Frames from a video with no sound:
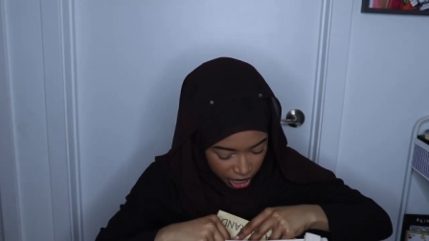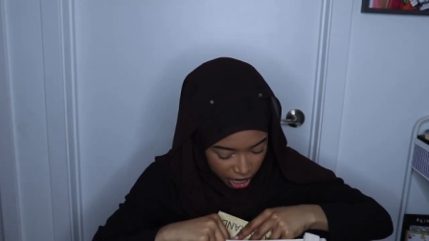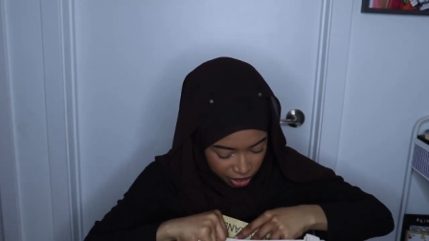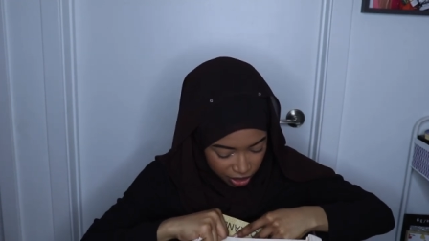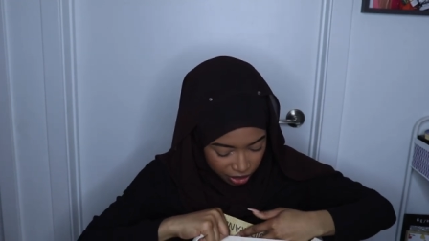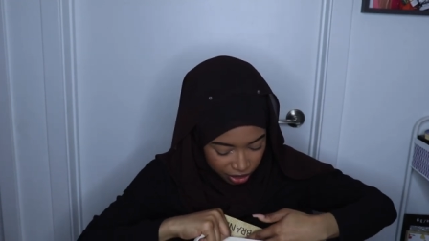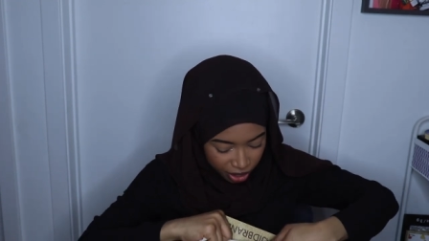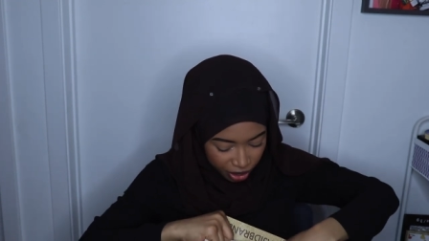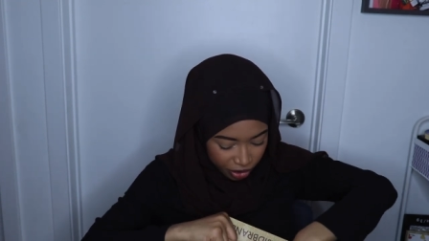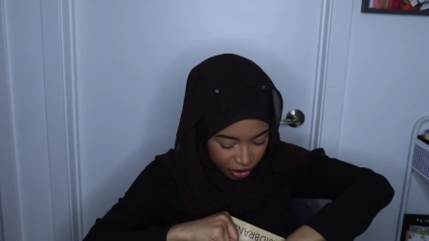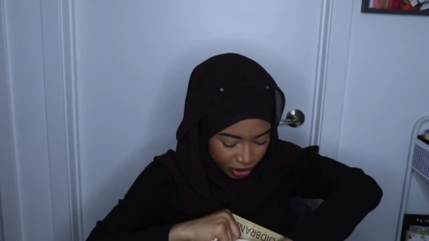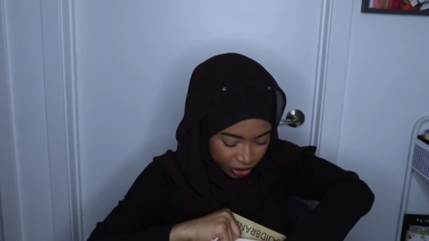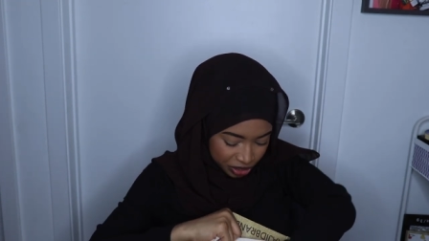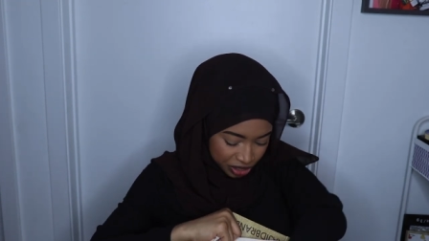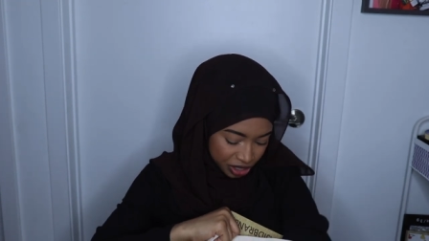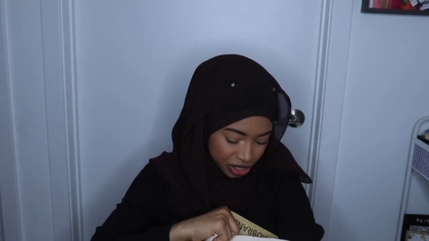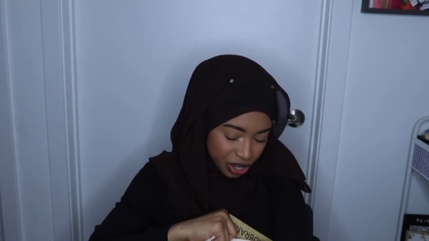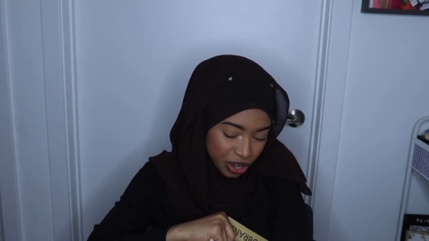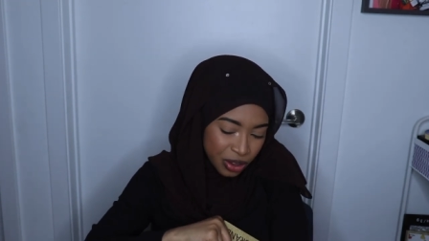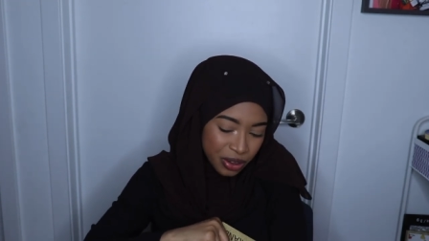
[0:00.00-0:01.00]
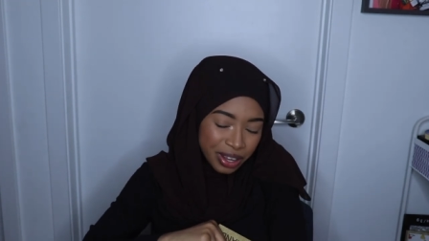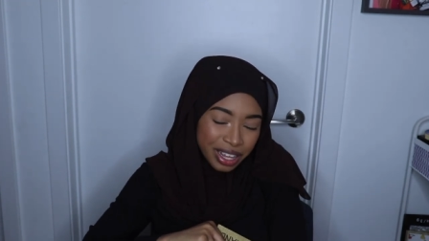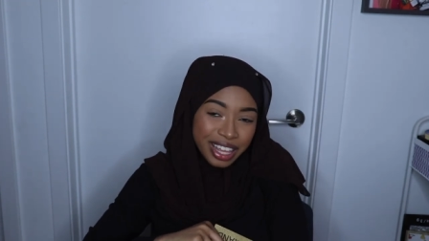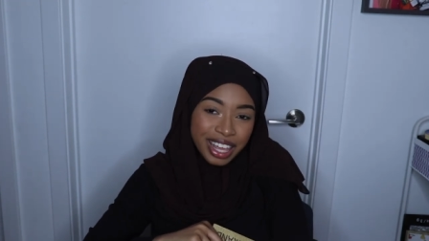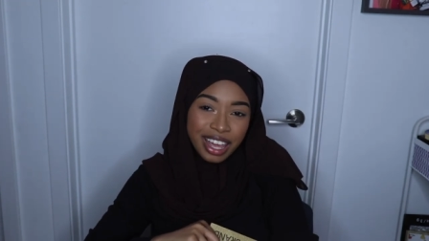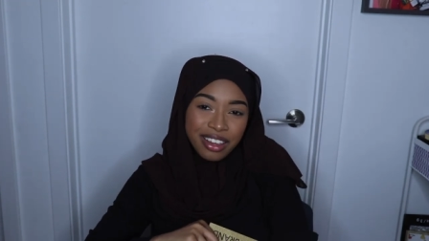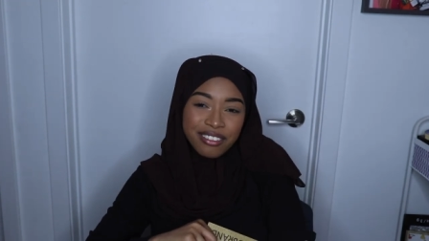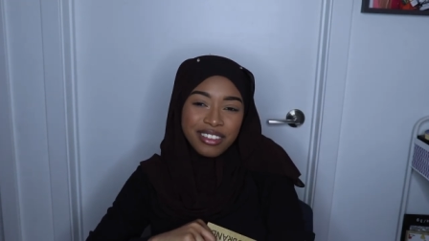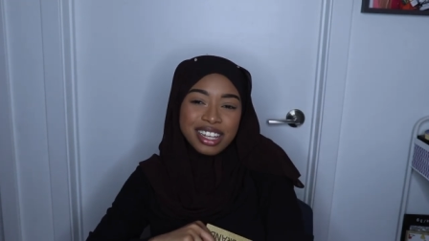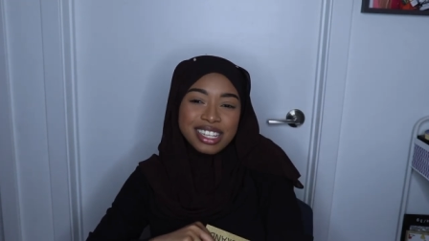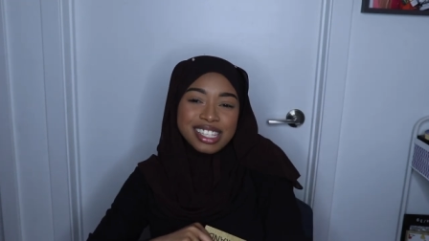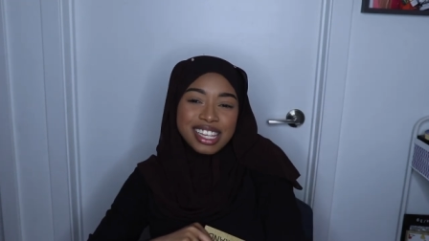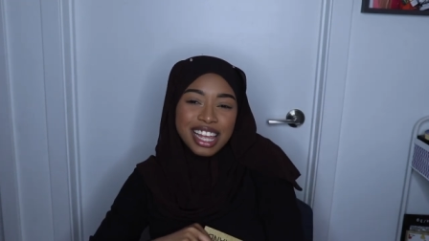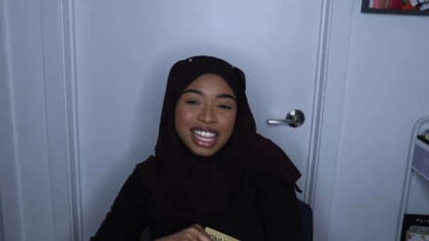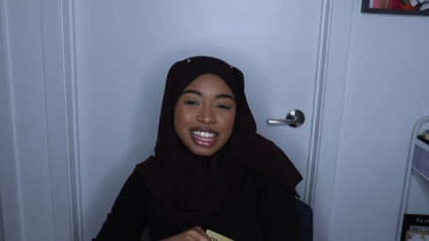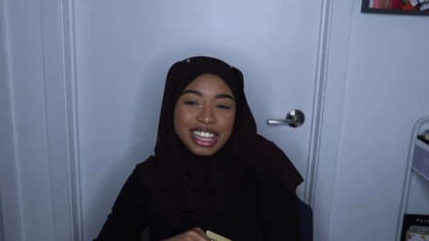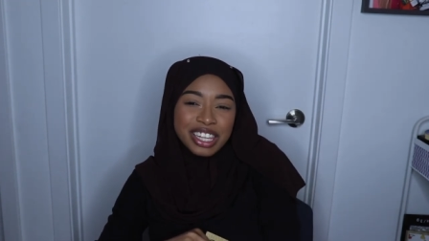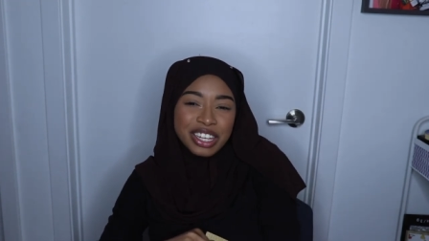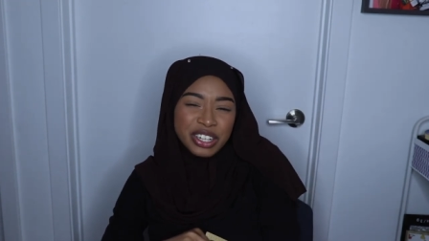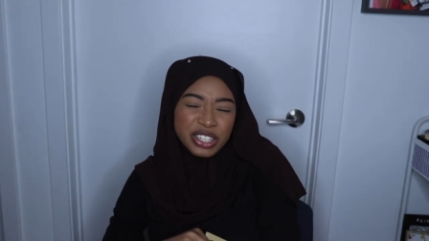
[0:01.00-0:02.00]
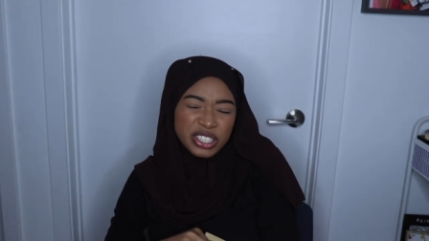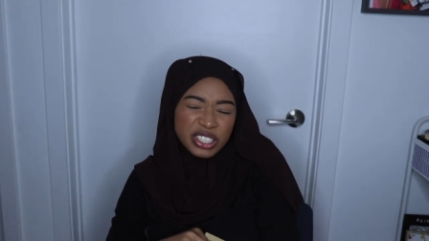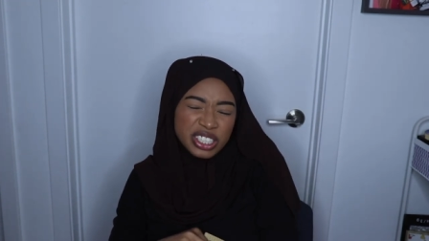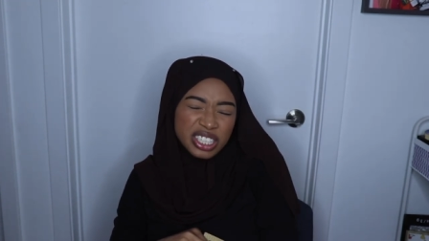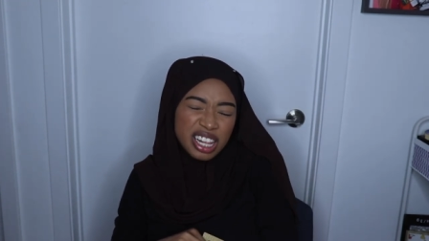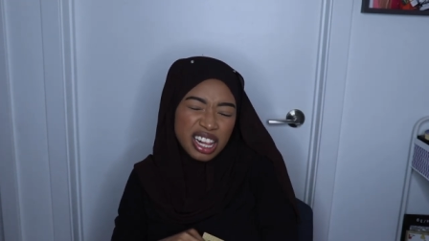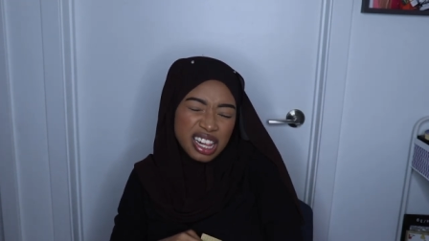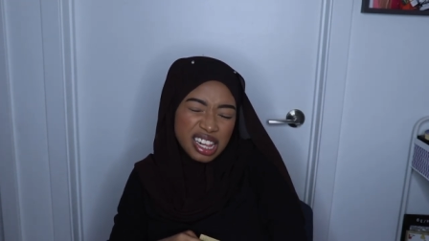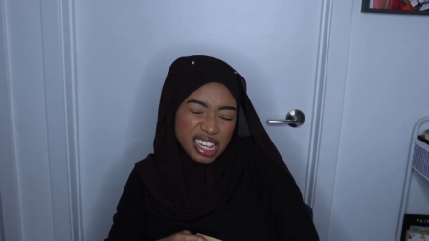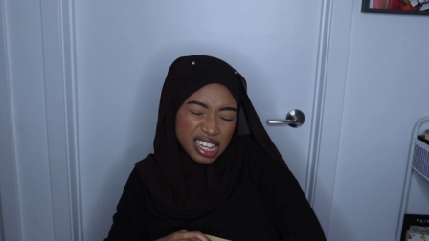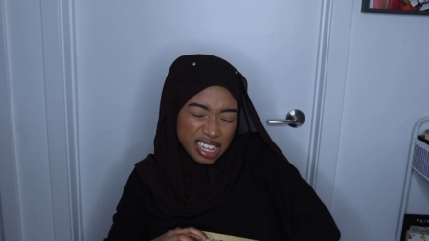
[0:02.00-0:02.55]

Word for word: And then they also gave us a little,